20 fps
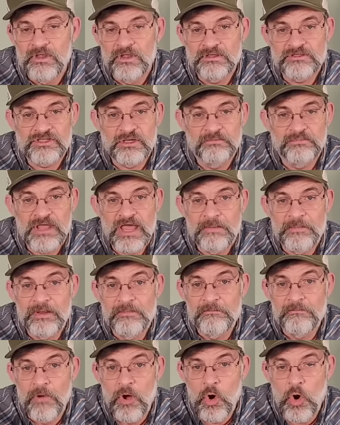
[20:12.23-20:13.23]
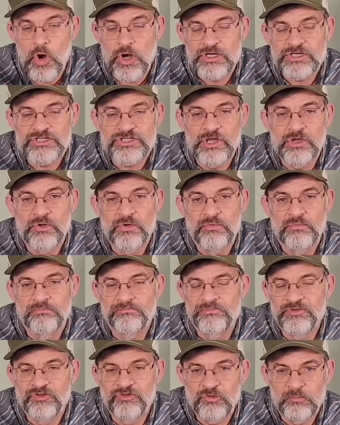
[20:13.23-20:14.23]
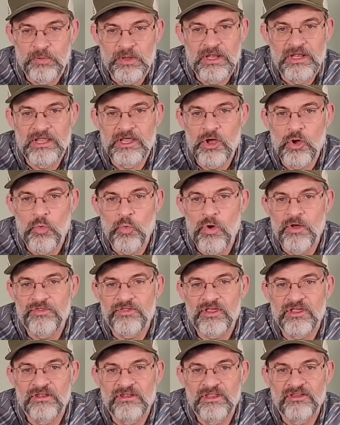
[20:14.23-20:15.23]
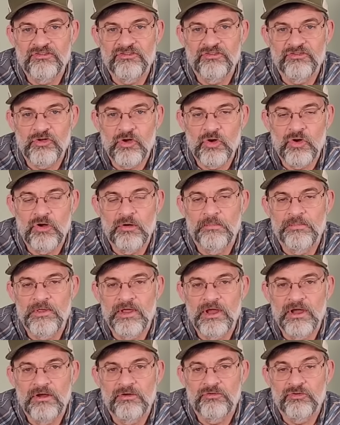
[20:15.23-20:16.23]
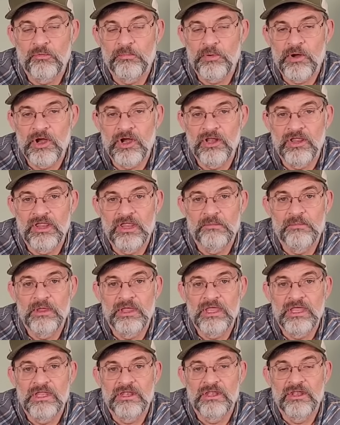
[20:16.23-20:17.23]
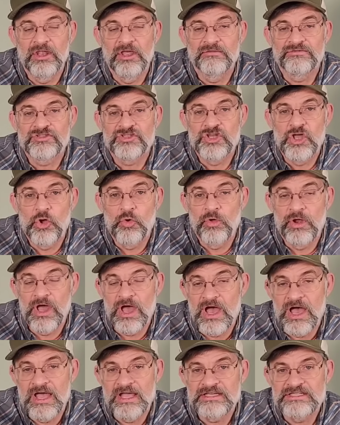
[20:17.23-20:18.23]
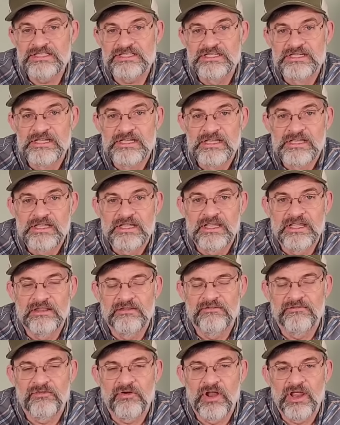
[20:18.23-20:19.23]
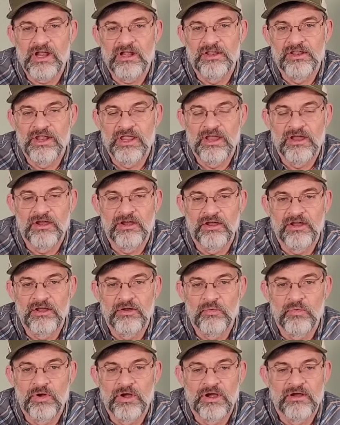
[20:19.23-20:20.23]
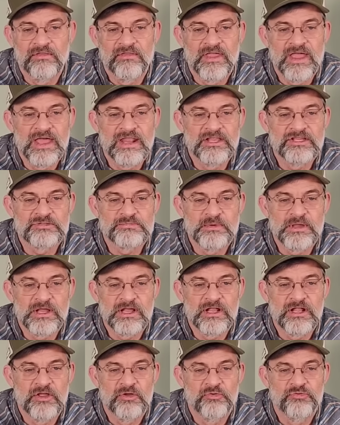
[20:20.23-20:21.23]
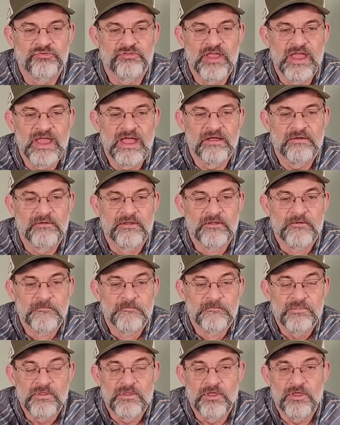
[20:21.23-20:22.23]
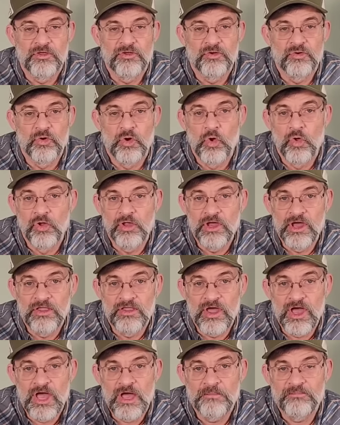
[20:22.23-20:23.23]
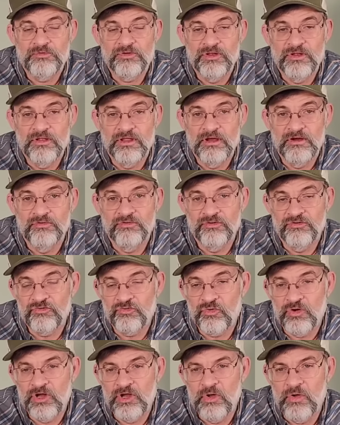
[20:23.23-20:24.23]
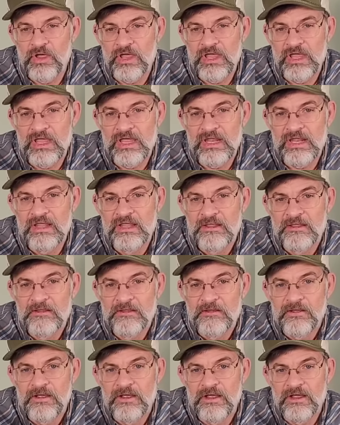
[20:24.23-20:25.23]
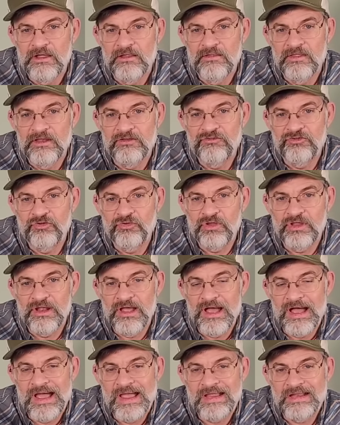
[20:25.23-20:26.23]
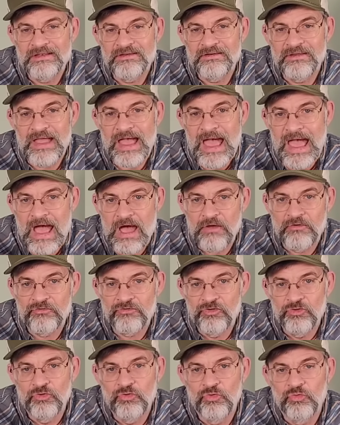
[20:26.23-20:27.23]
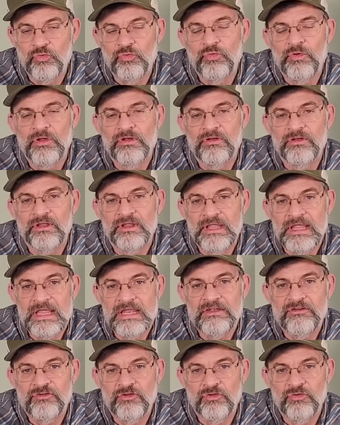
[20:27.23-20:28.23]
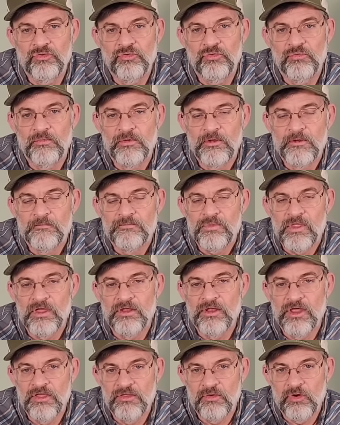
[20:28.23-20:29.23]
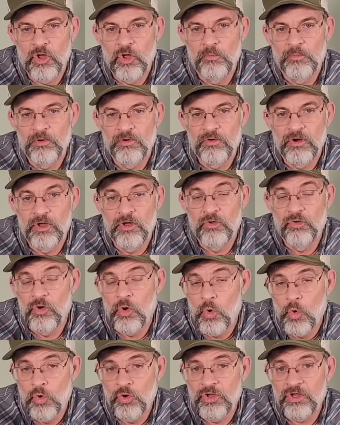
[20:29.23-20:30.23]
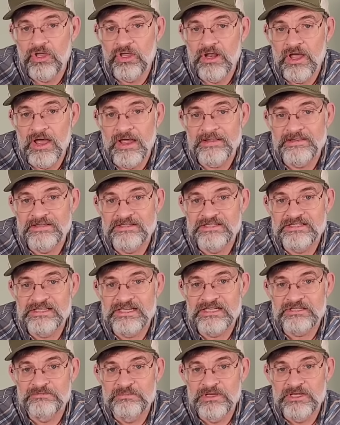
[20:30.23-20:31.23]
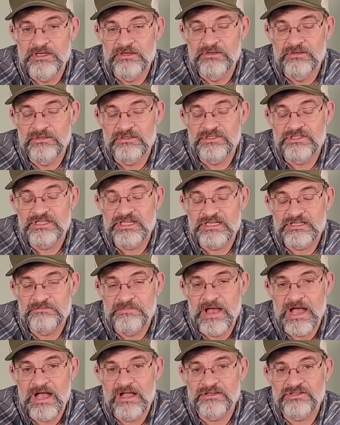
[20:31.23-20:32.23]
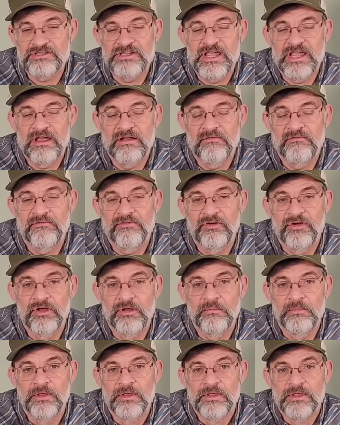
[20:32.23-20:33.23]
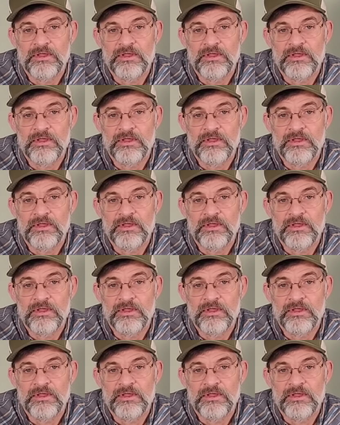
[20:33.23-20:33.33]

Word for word: sometime in March. So just depending on what the conditions are up there. So apparently they've been getting enough snow and ice in the Franklin area to where that has been closed down. Uh, your only other option there's a trailhead uh, that you can hike out to to get to another open road, or you can hike the six mil six miles down from